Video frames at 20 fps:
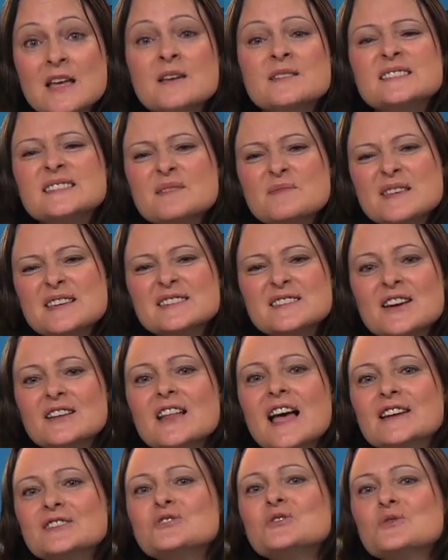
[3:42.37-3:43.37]
Some of these
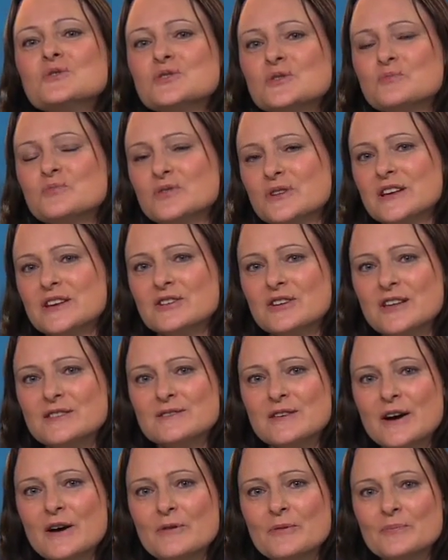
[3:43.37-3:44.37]
online tools are pretty good
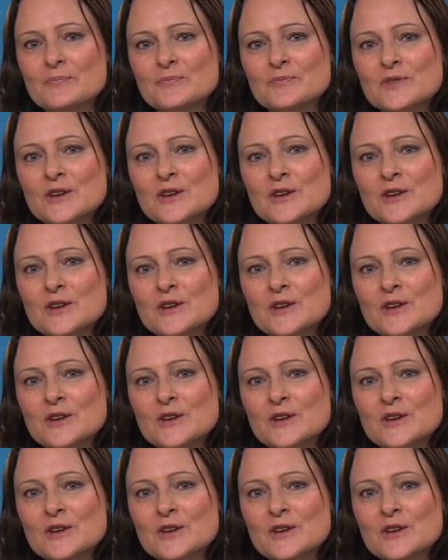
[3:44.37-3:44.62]
though.